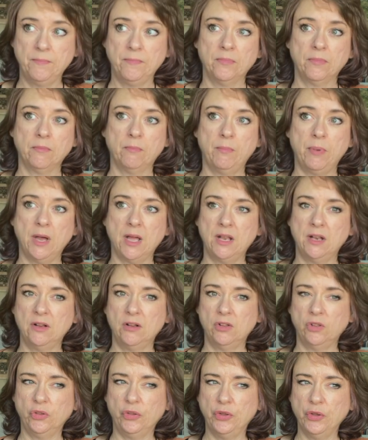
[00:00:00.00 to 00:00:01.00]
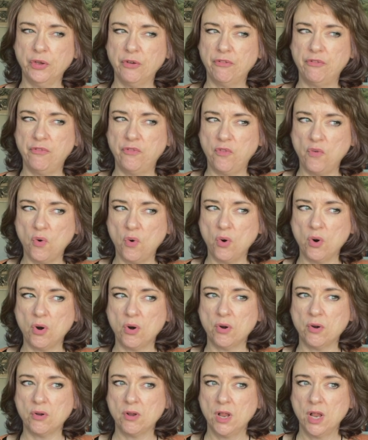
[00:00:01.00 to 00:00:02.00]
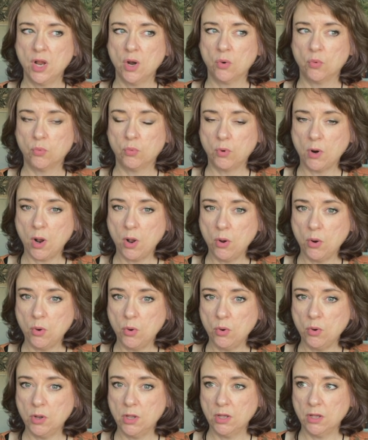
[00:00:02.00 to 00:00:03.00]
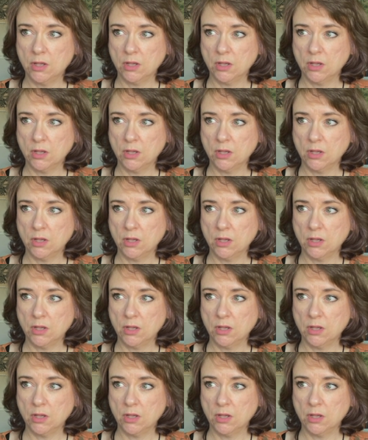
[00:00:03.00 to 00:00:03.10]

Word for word: But look for rogue,